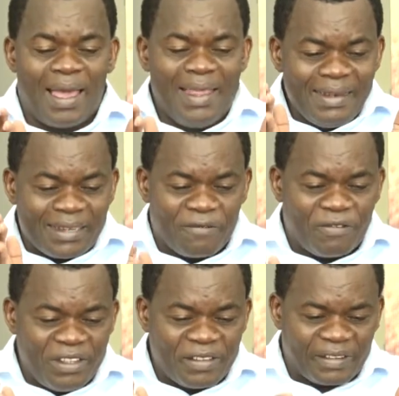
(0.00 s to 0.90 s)

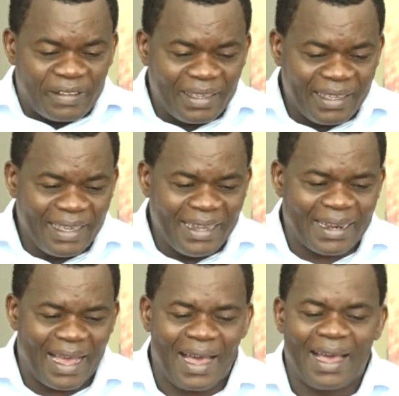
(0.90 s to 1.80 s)
intervenes in
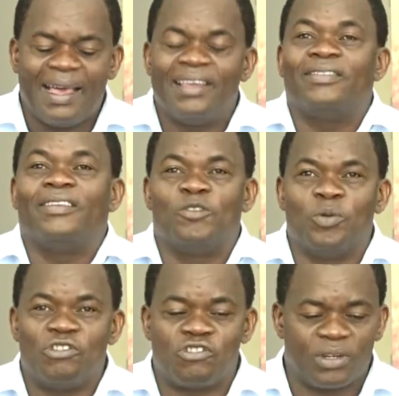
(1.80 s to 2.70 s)
her
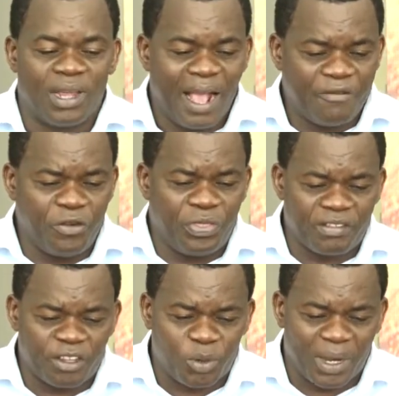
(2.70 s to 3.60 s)
situation. A few
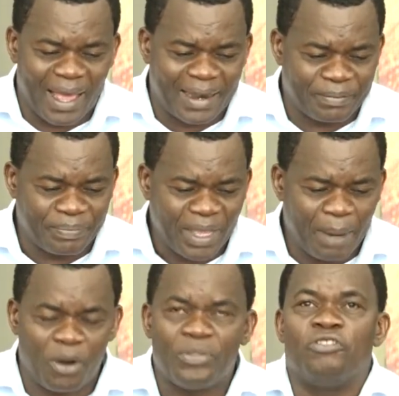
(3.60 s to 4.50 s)
things that we learn
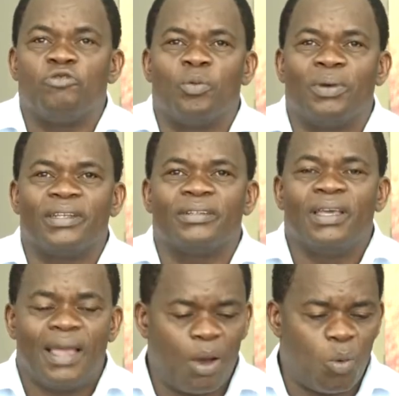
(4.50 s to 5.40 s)
about this woman.
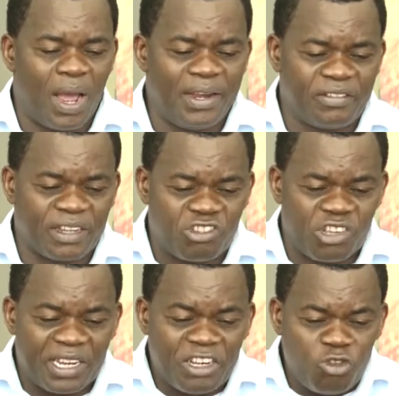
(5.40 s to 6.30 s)
One is that she
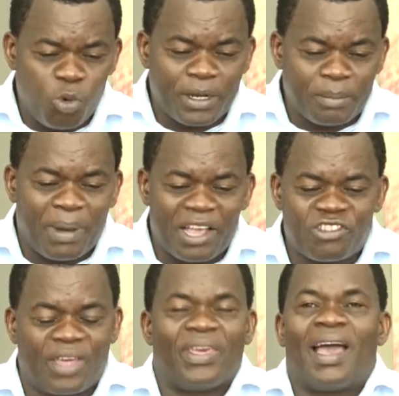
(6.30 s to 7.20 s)
had endured
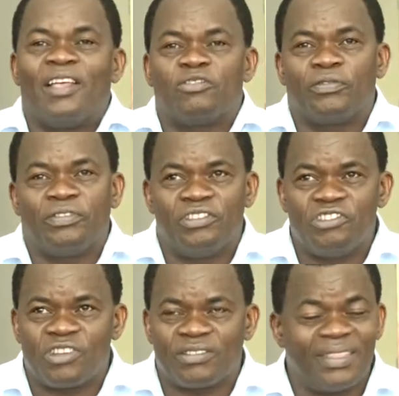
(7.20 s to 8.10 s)
much at the hands of
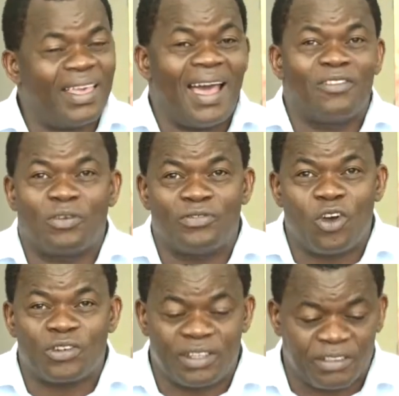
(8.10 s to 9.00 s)
physicians, at the hands of
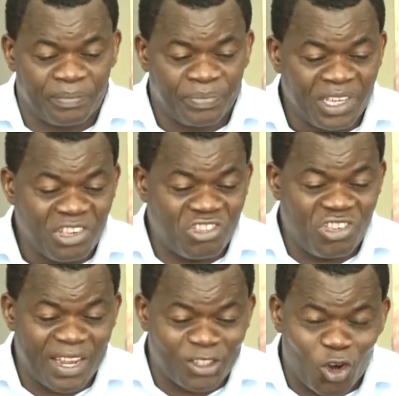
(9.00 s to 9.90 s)
doctors.
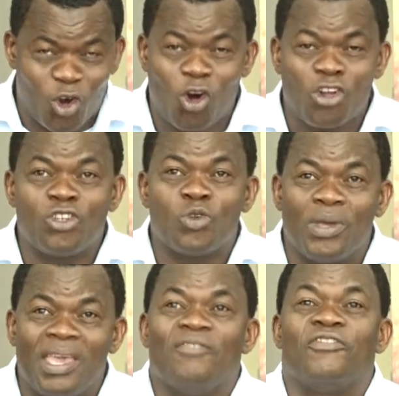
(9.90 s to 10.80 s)
She had gone to
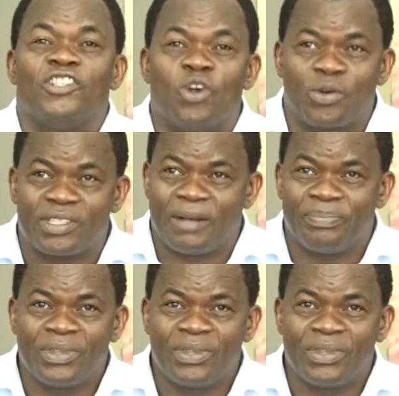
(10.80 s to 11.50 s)
every doctor,